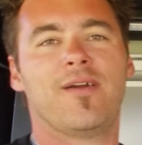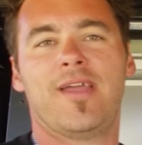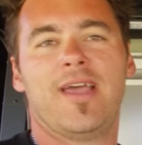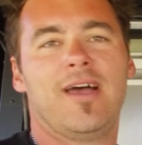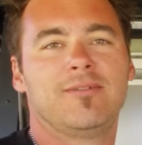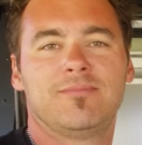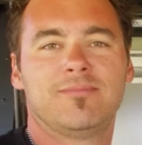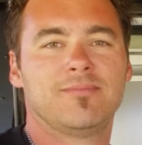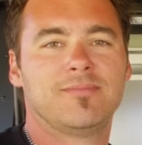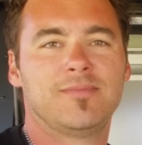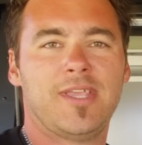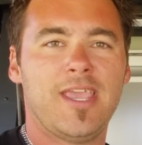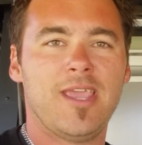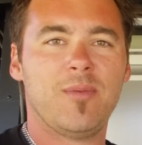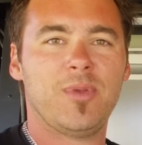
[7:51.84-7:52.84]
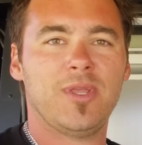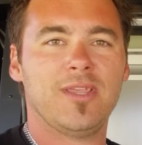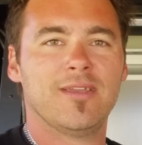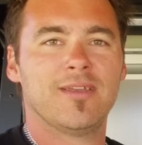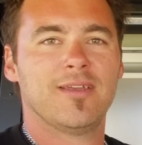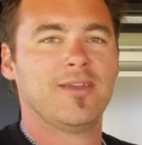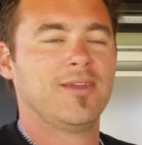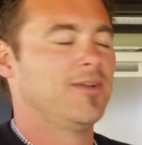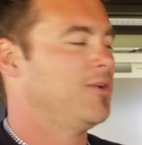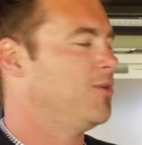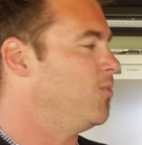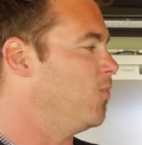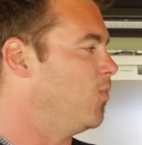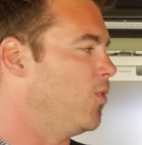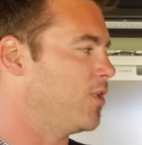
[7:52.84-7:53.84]
out camping,
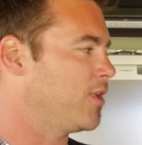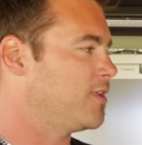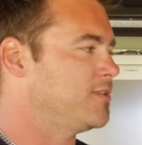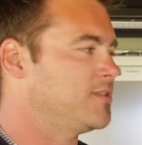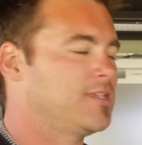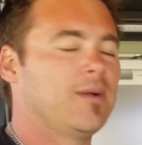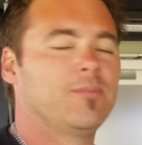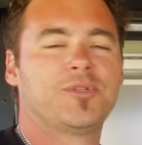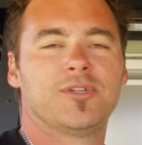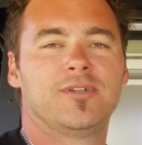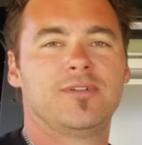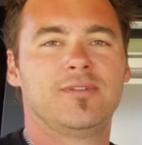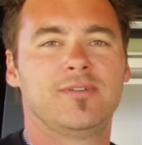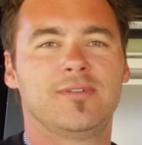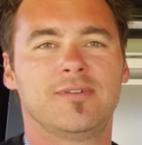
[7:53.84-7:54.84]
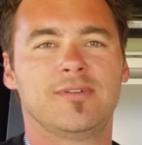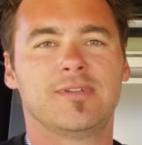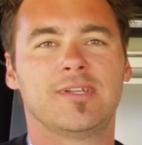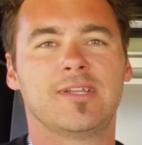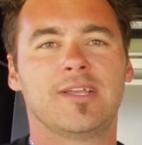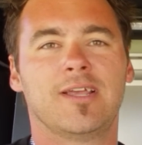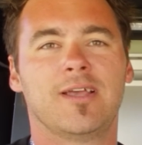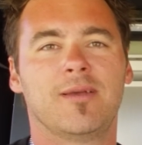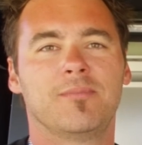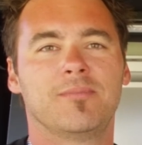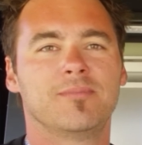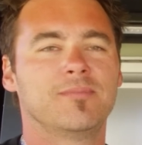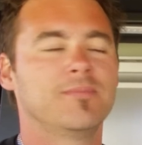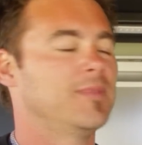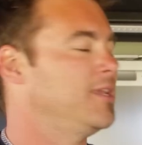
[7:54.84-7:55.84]
water consumption
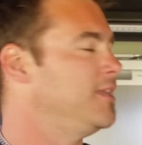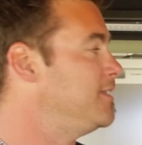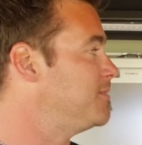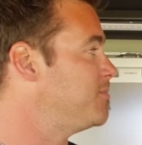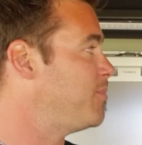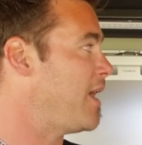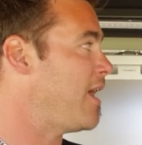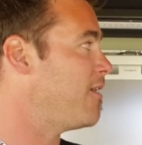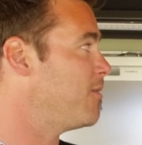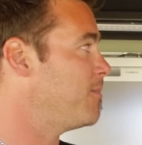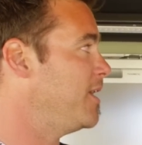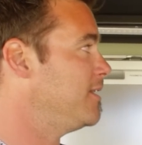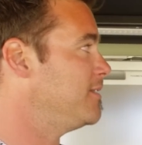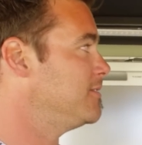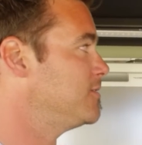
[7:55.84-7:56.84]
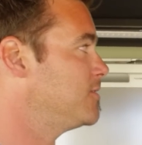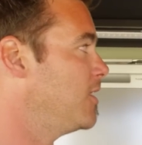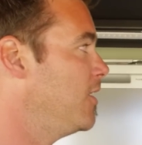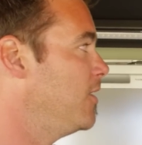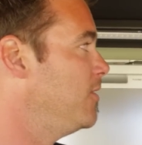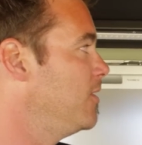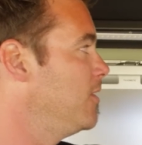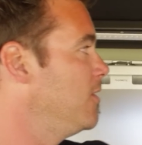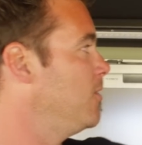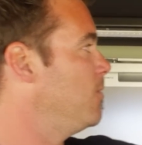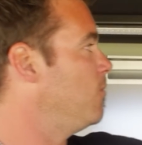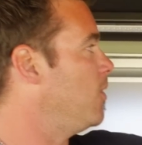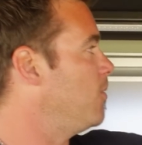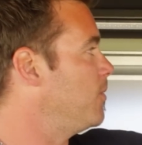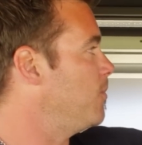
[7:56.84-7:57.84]
is paramount. So
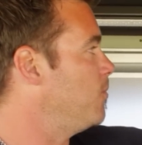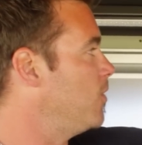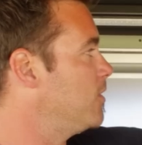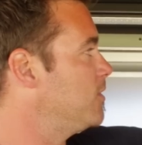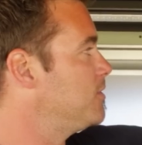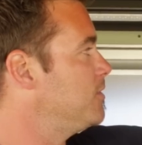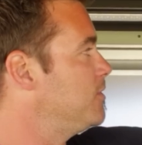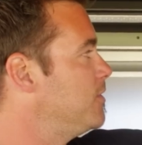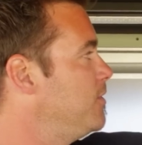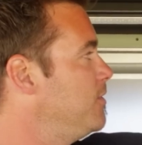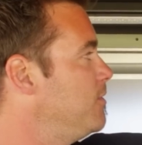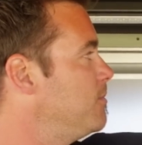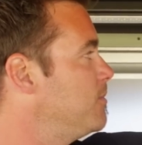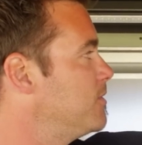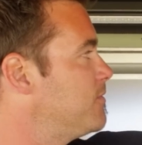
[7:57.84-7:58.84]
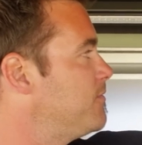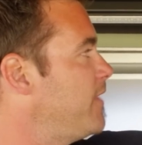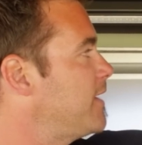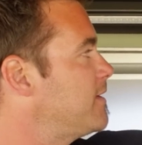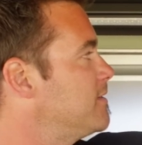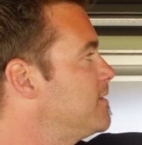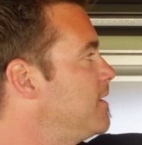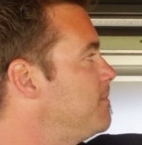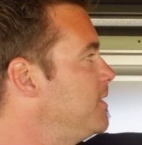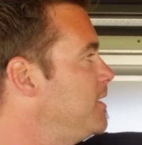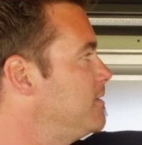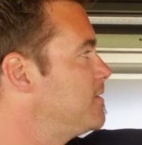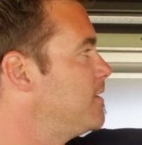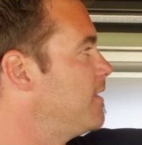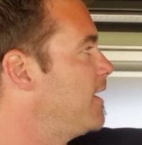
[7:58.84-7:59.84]
what we wanted to do was factor something in
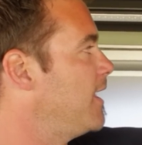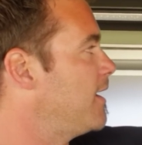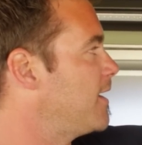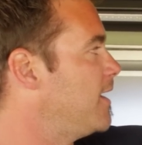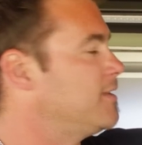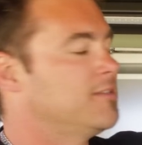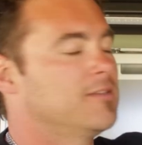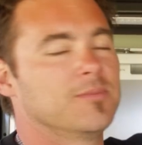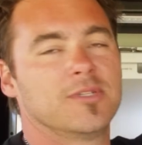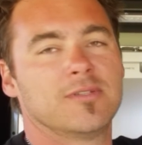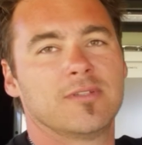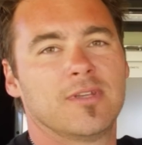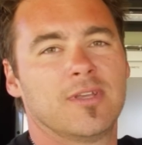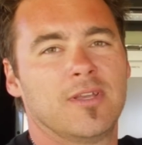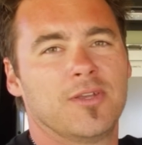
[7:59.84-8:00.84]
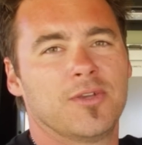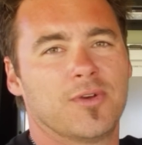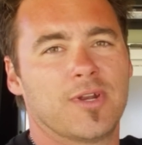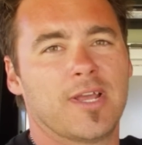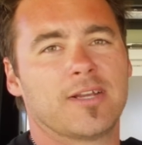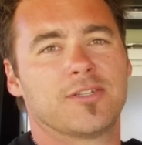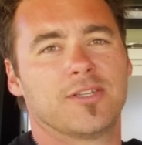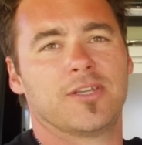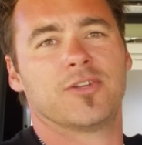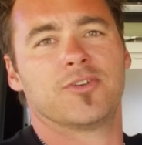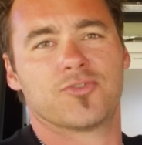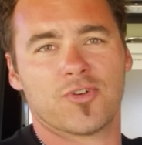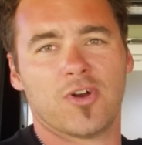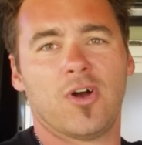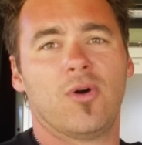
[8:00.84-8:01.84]
so that our customers could actually
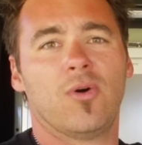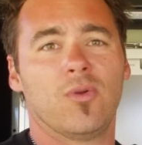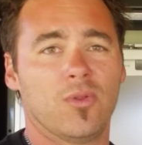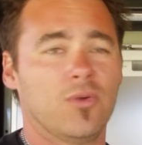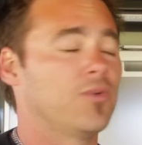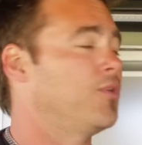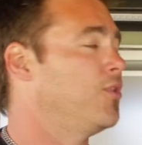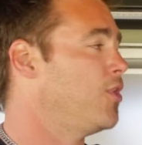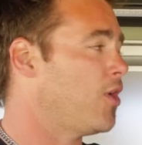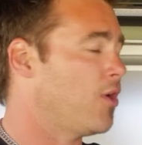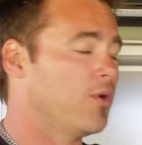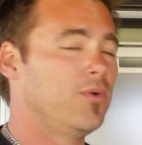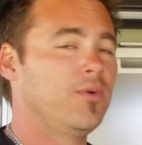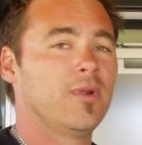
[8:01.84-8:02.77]
control or know